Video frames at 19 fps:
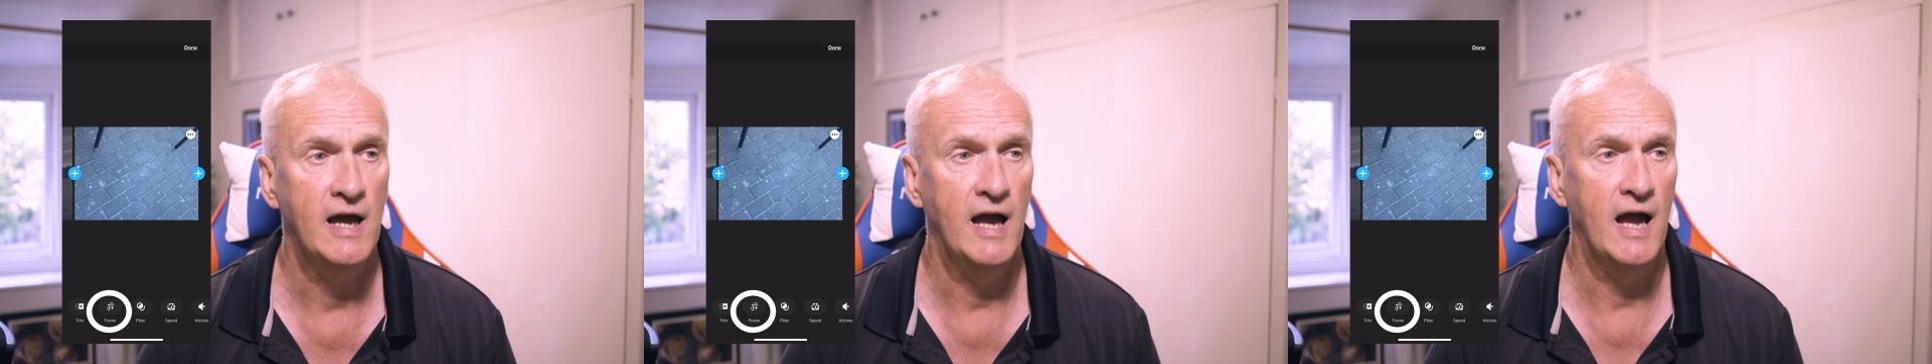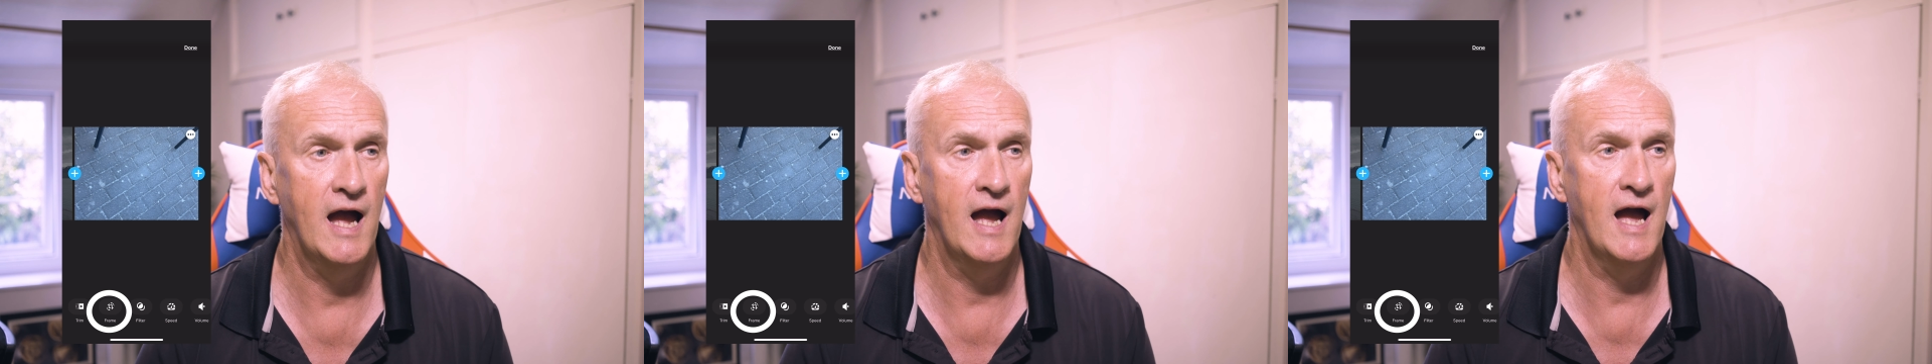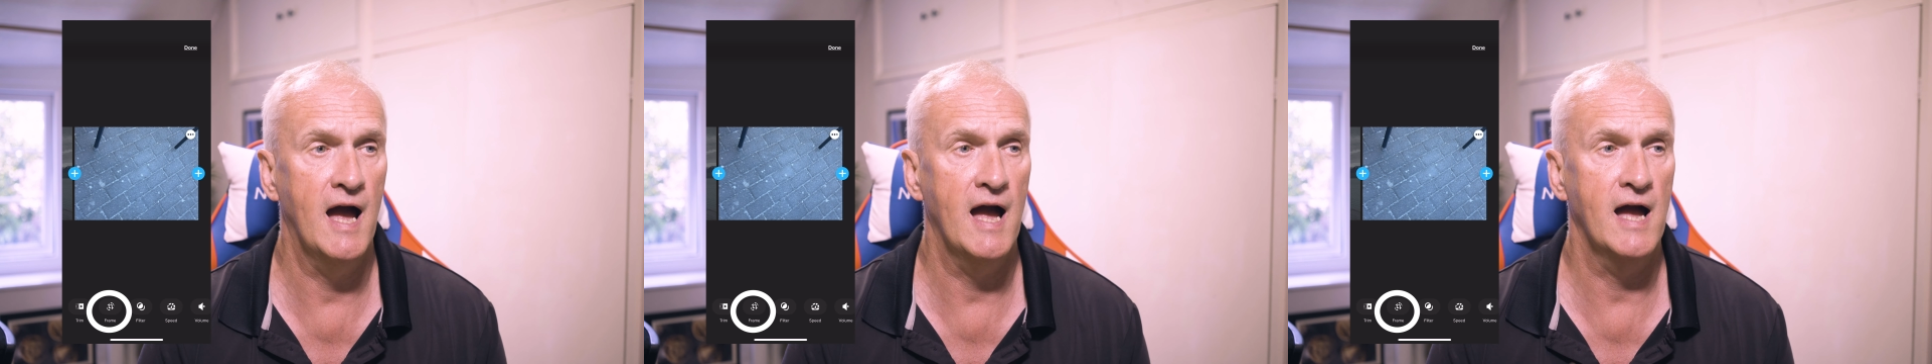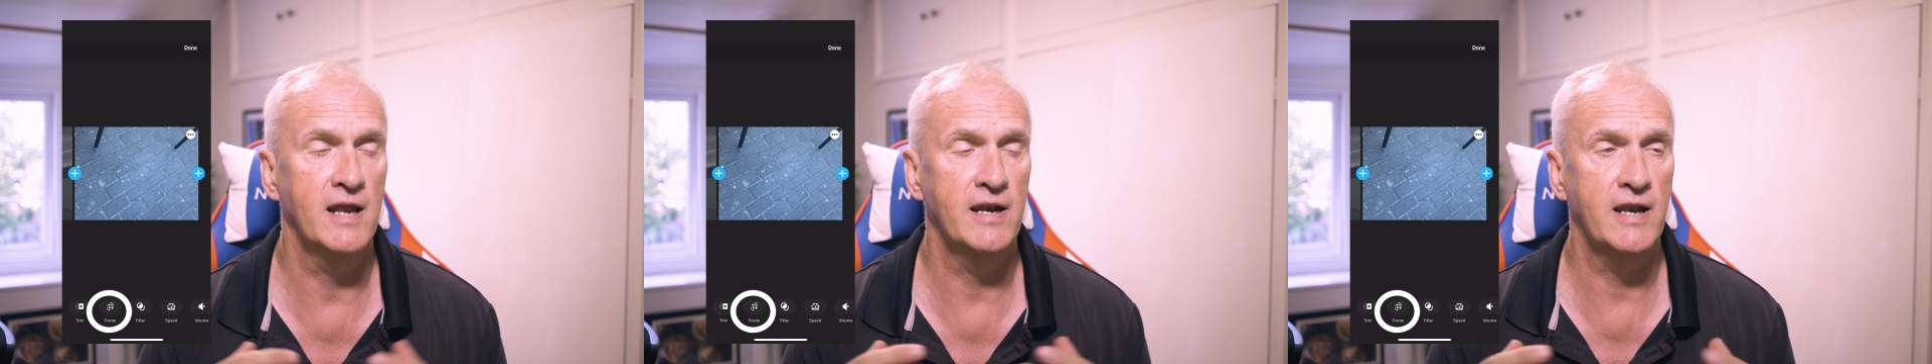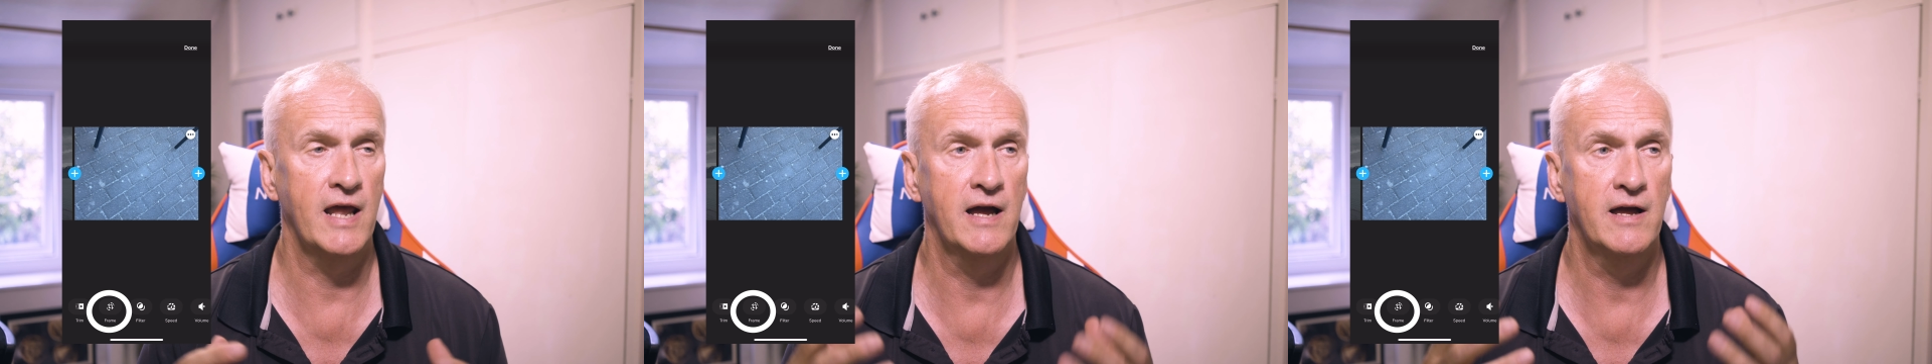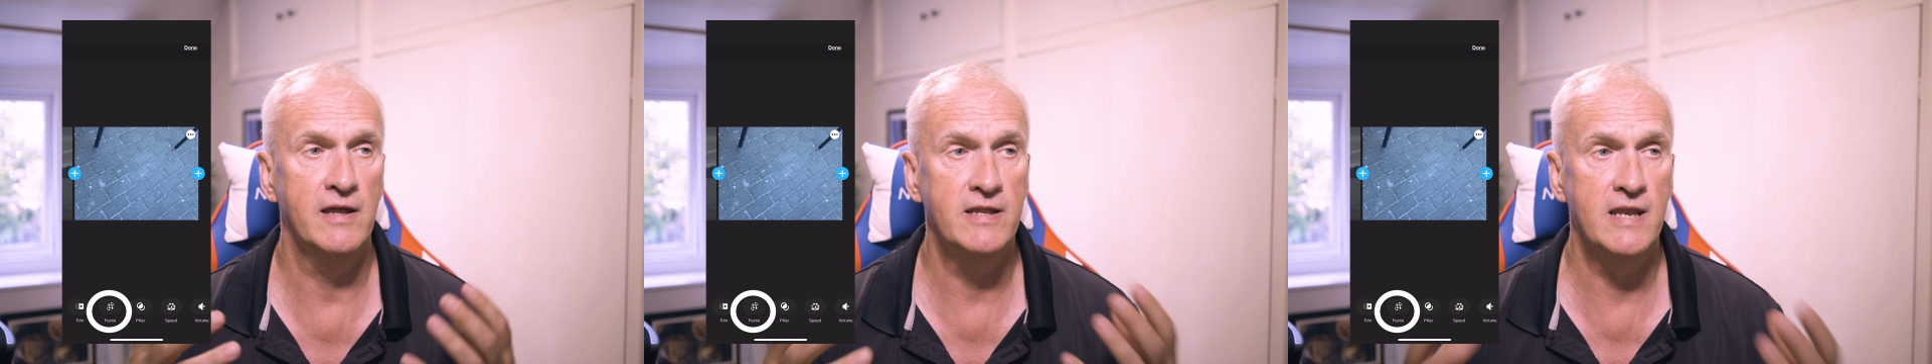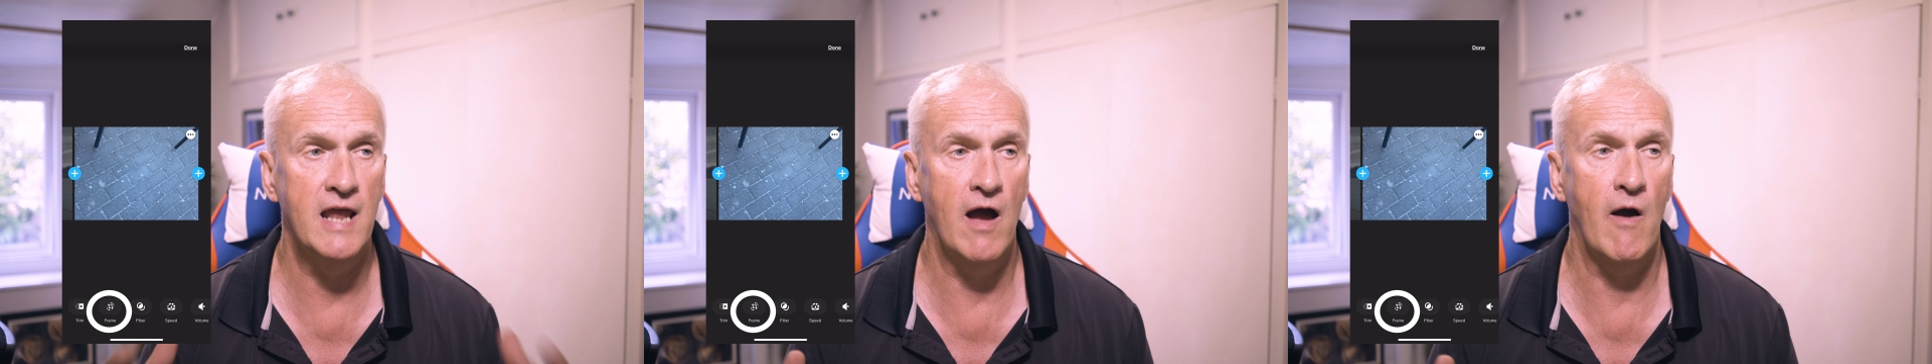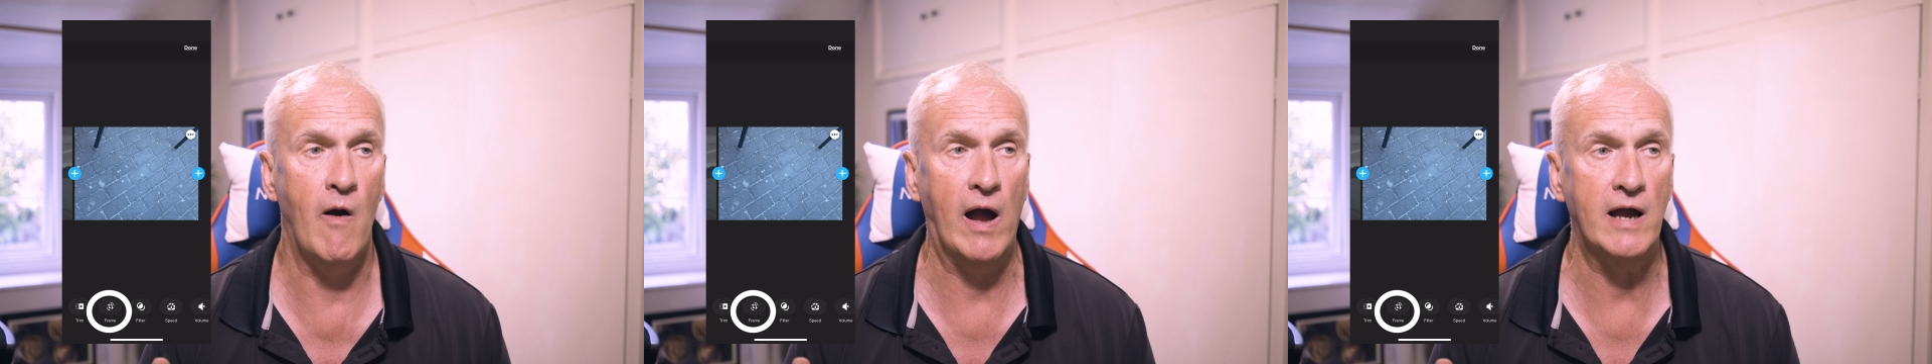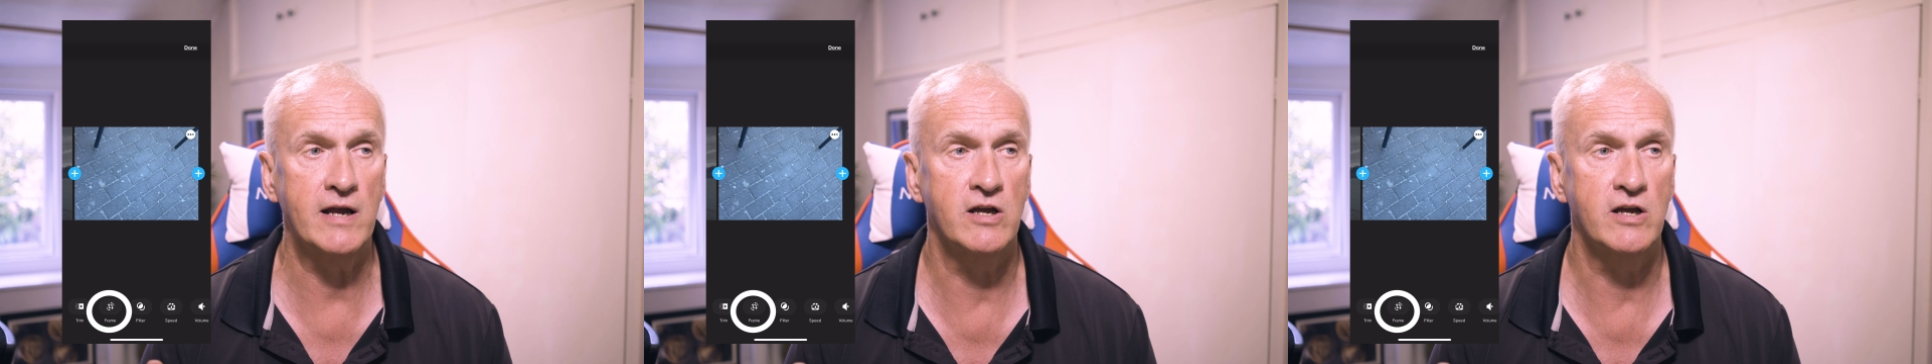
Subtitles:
and now I